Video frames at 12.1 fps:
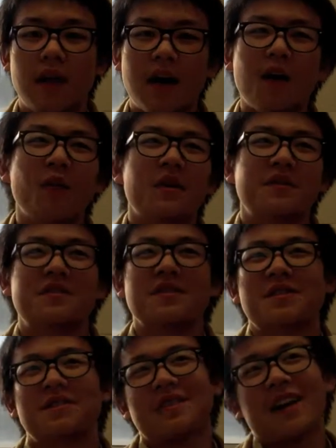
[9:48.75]
Yeah, always
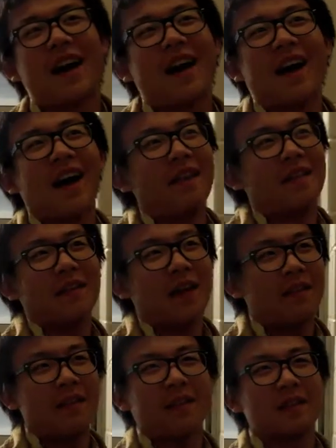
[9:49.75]
just I
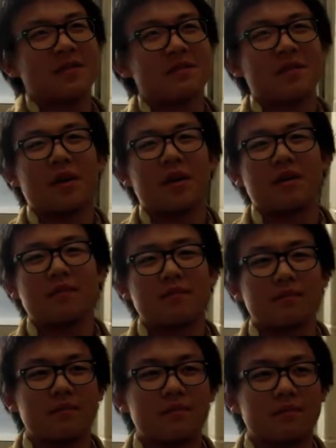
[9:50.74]
think it's
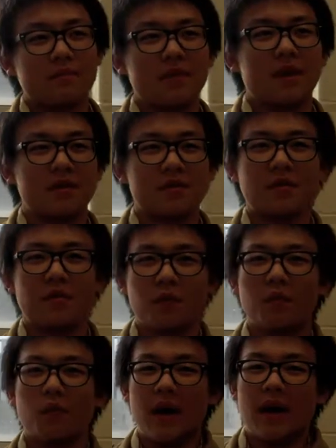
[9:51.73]
a
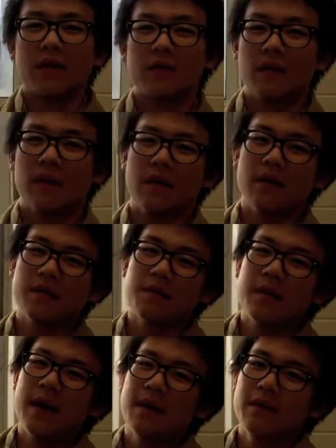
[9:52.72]
good way to think.
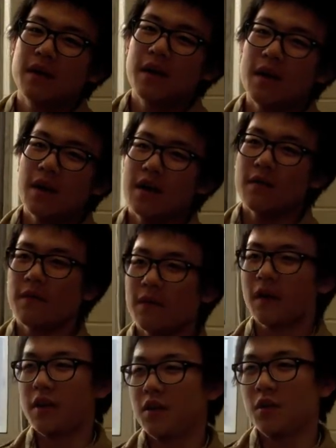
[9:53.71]
If
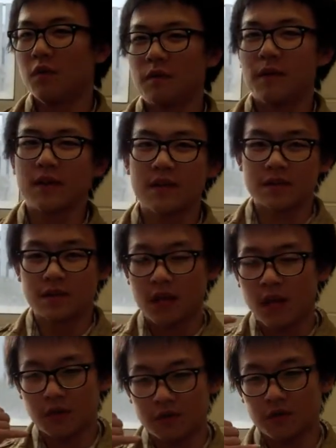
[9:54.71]
my new friend just
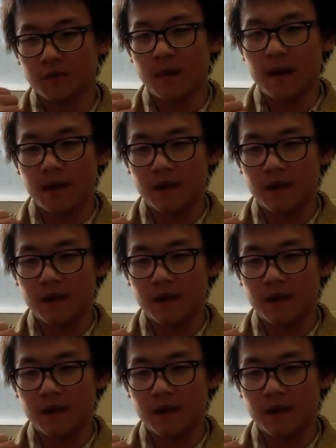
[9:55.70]
talk to